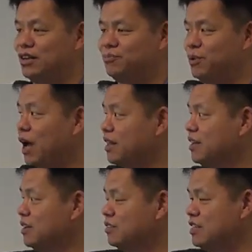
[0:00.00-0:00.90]
But
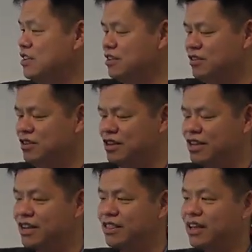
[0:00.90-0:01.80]
the the
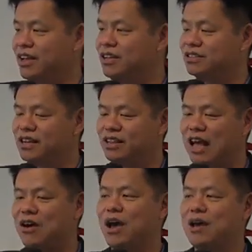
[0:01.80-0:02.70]
key thing is the
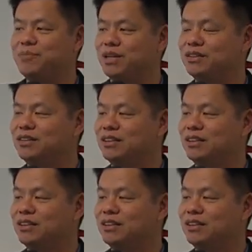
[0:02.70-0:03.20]
cloud admin,